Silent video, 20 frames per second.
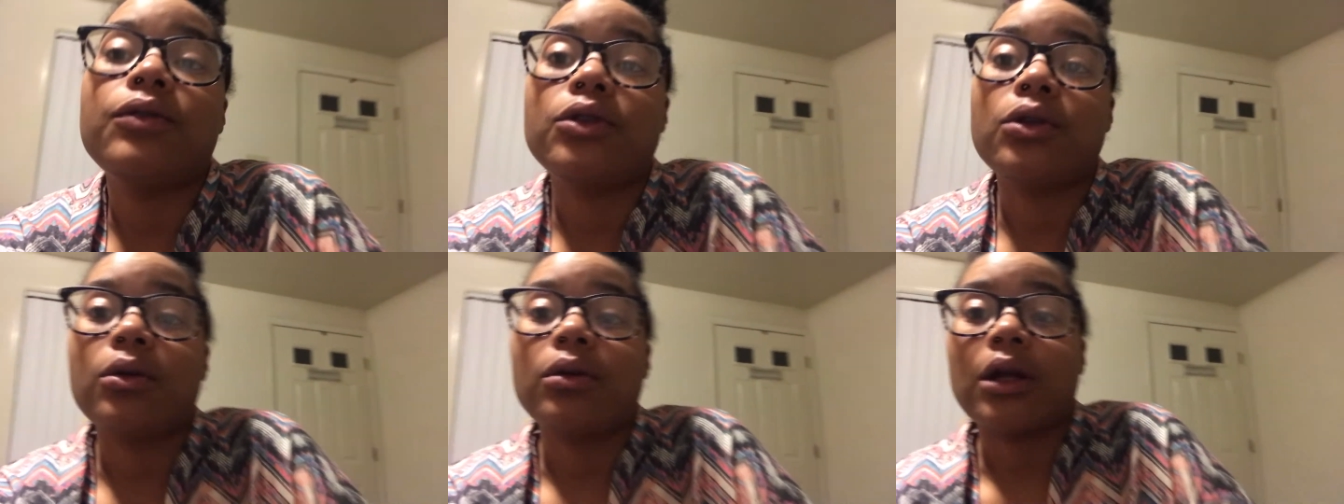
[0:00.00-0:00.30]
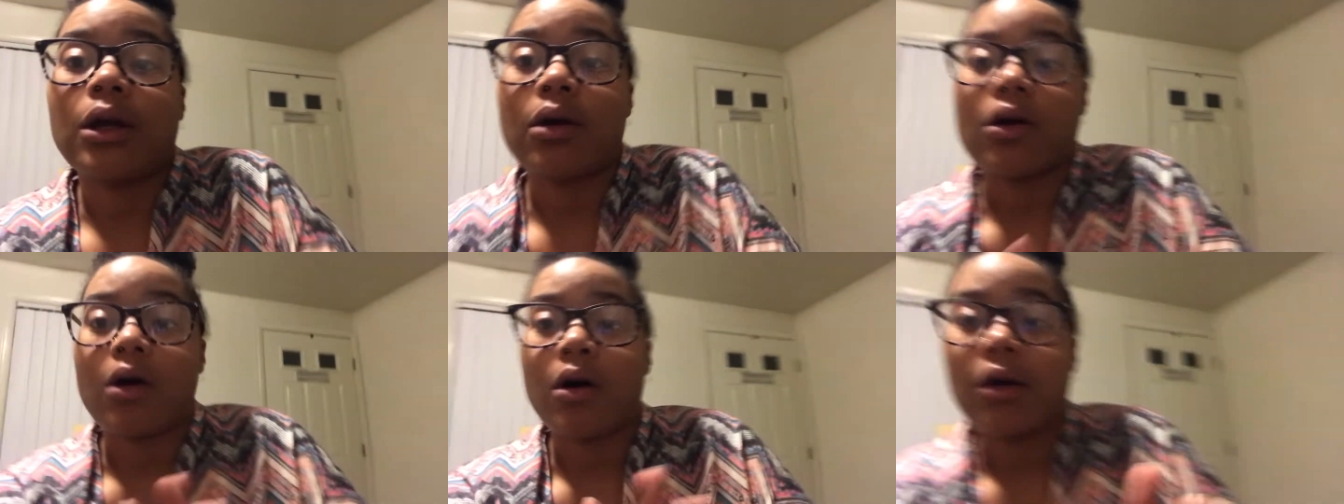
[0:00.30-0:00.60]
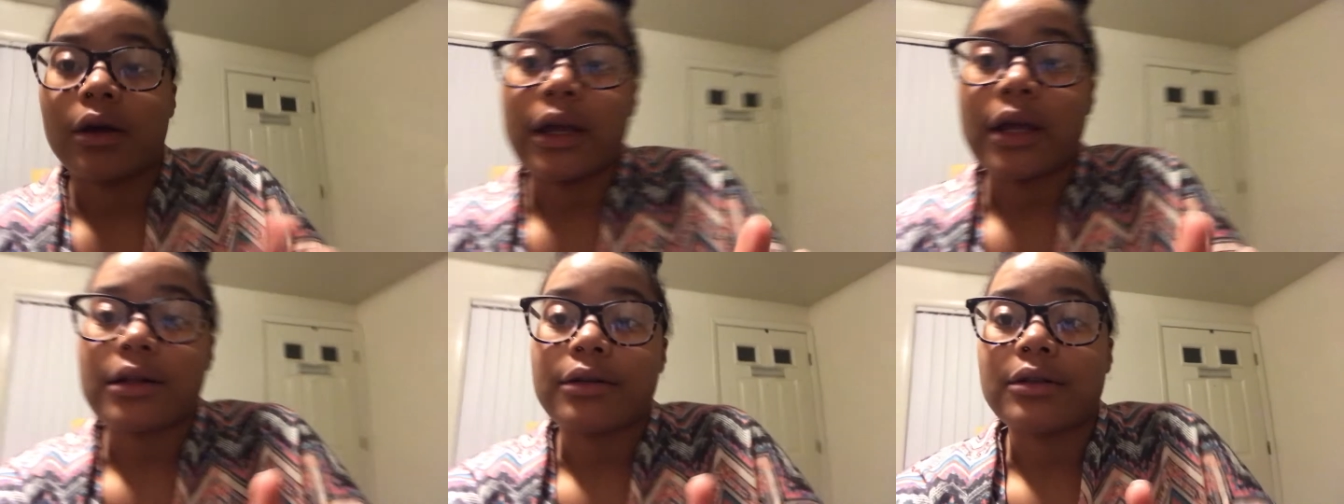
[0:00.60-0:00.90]
so they're all
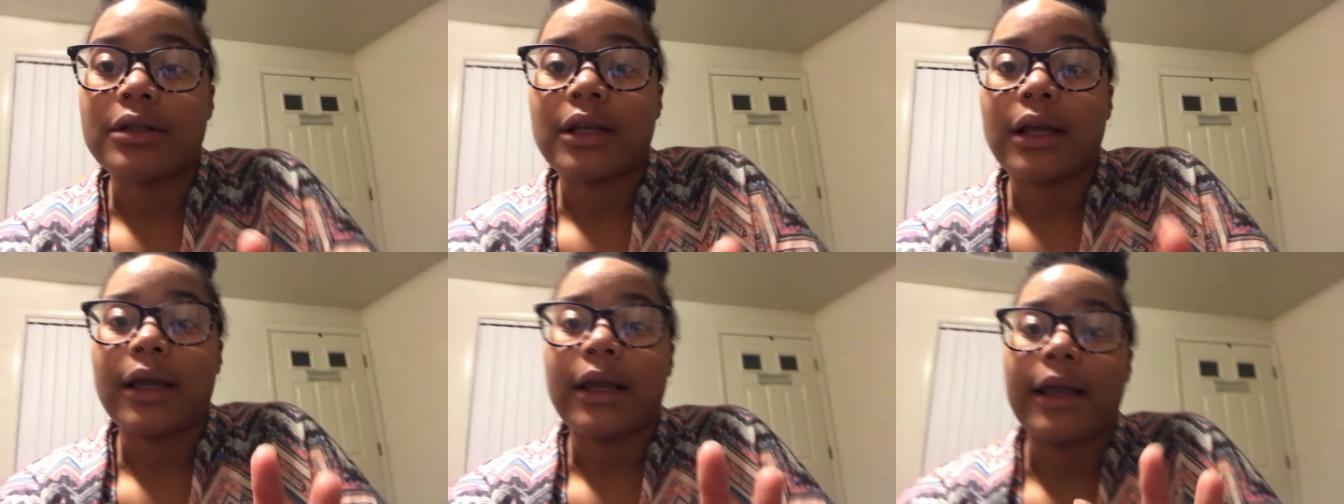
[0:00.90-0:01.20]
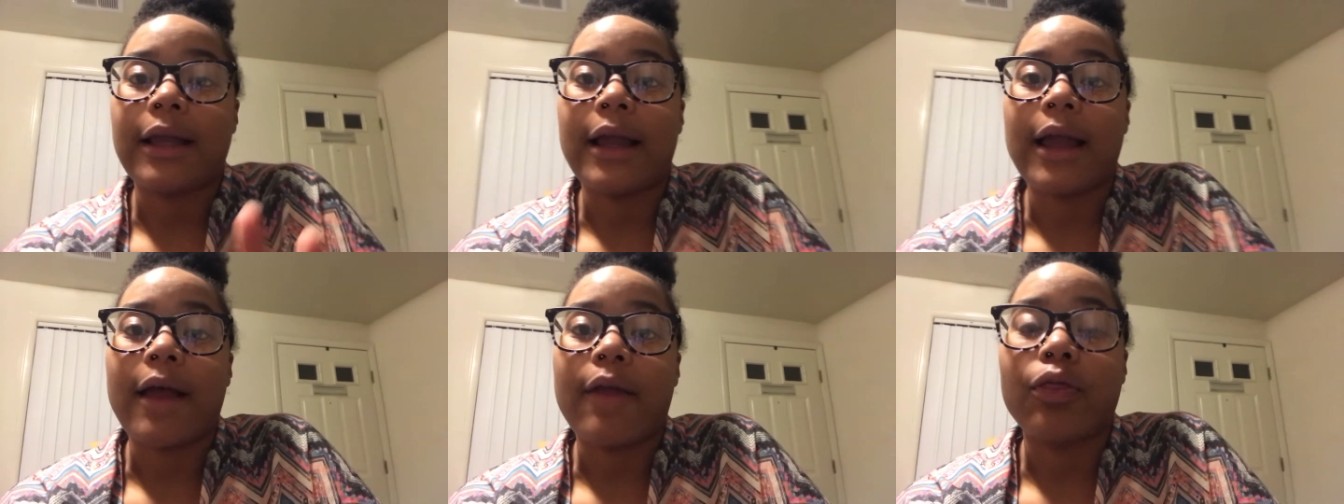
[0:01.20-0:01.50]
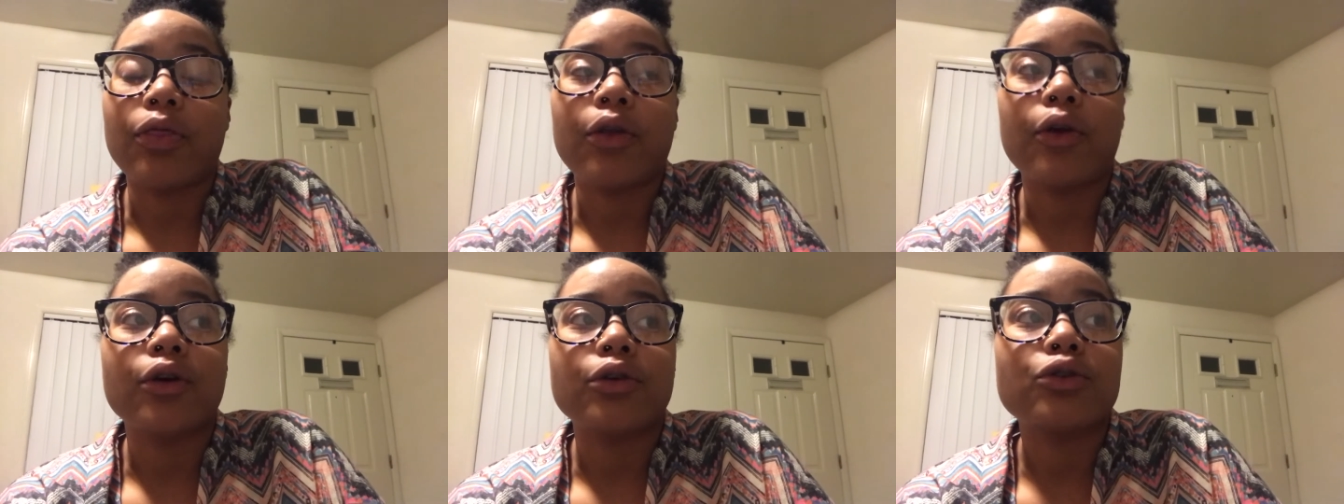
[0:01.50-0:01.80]
getting
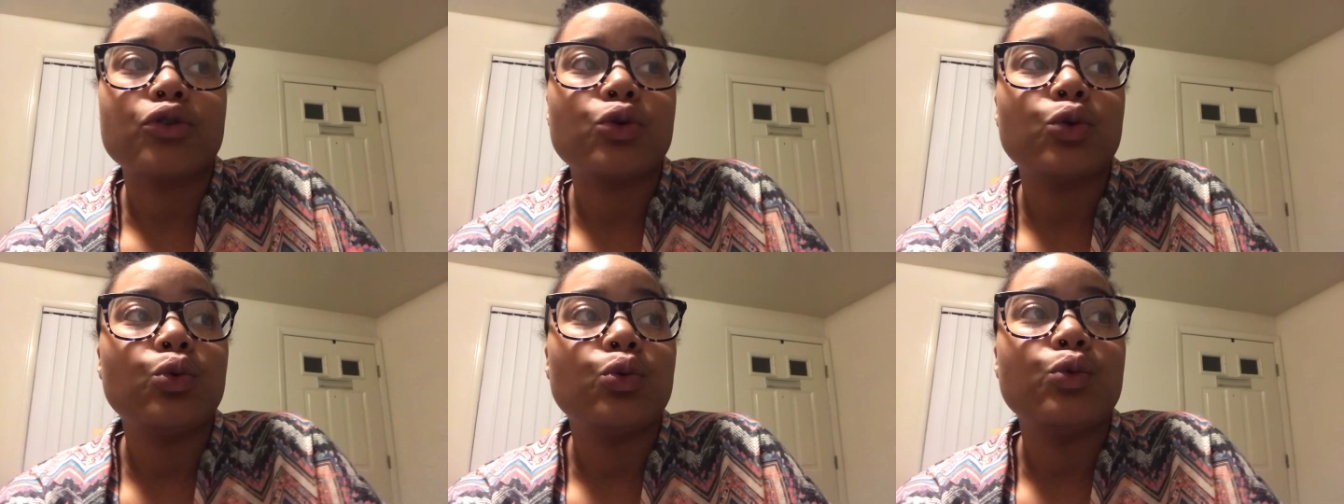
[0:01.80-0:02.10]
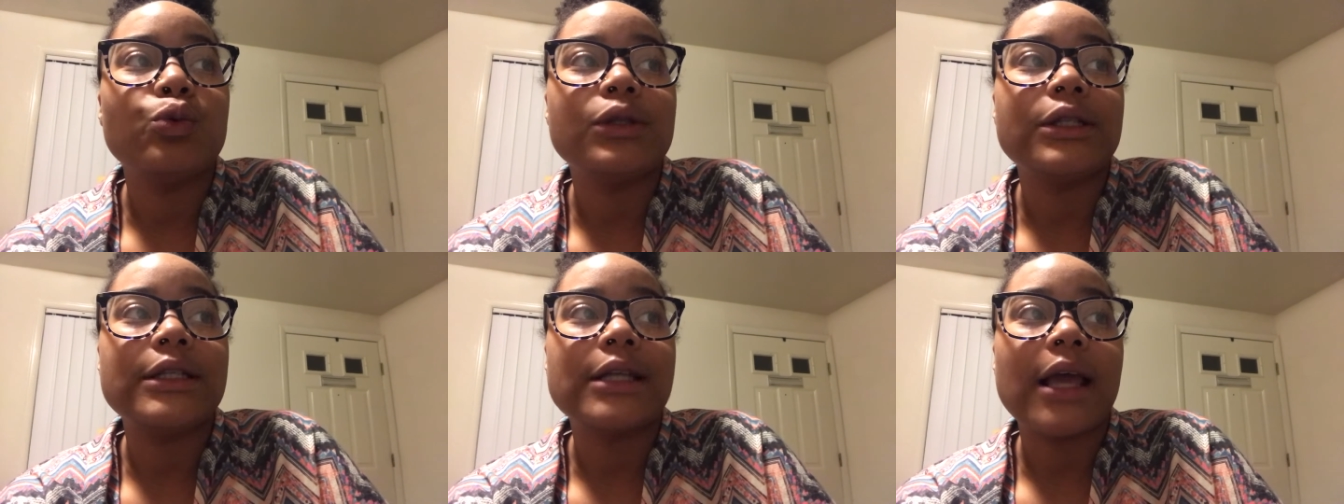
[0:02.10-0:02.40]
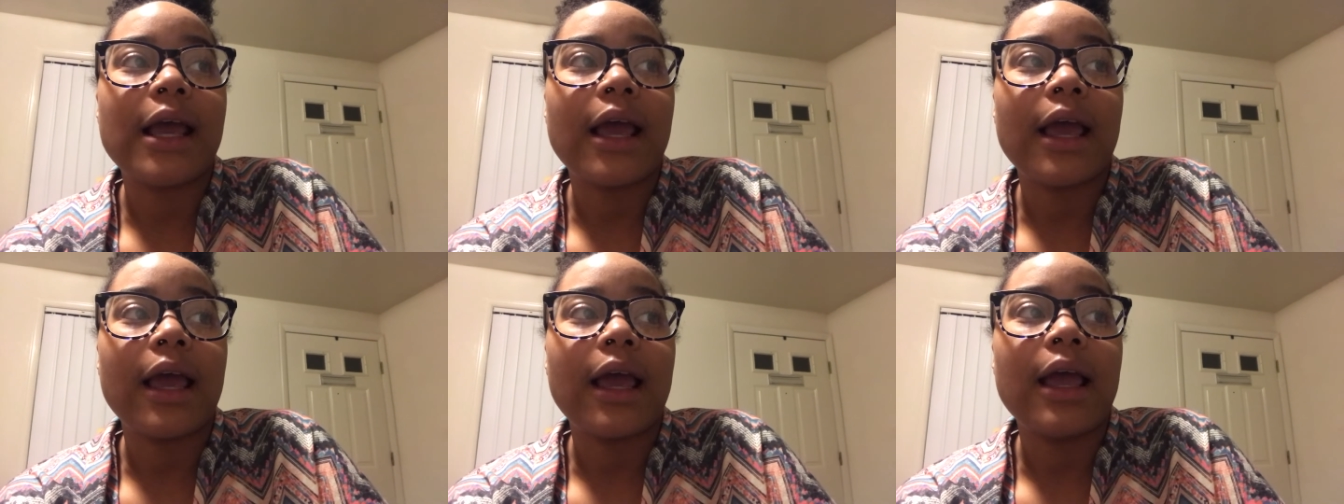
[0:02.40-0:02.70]
together
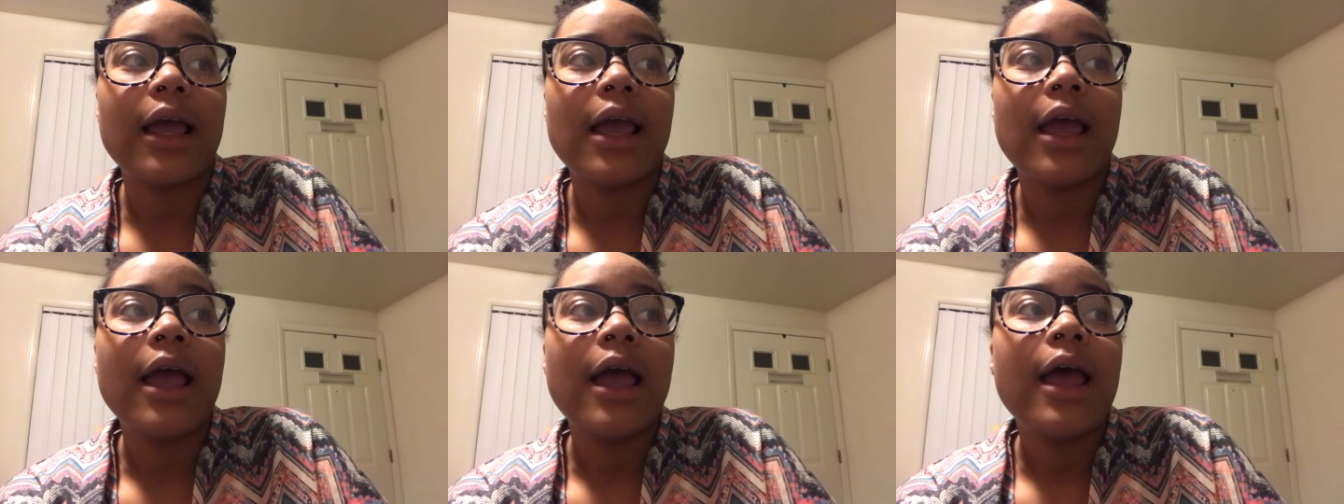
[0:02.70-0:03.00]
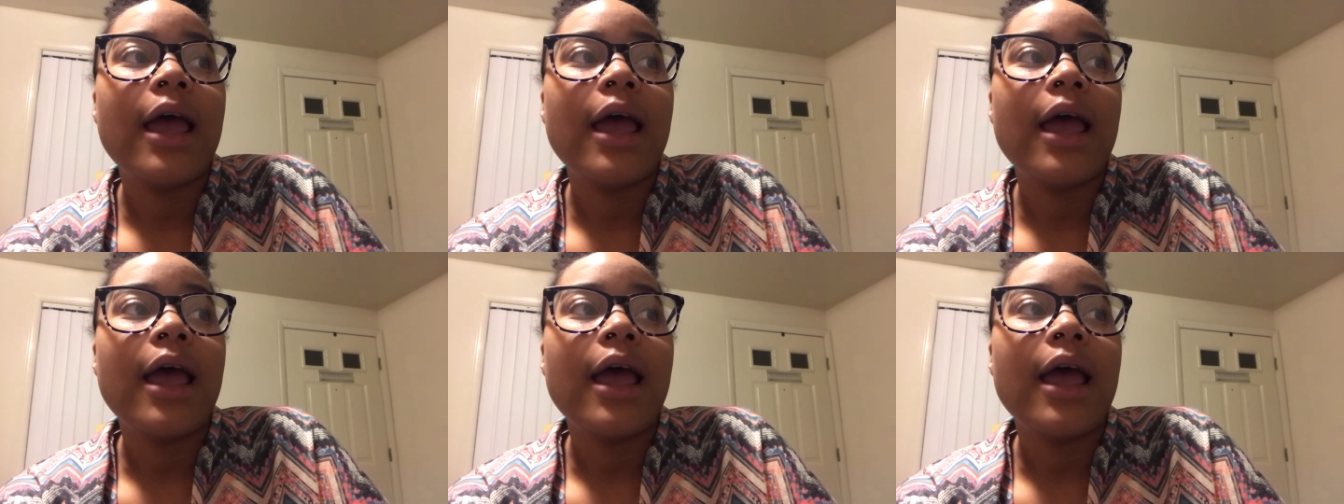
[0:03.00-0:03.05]
today.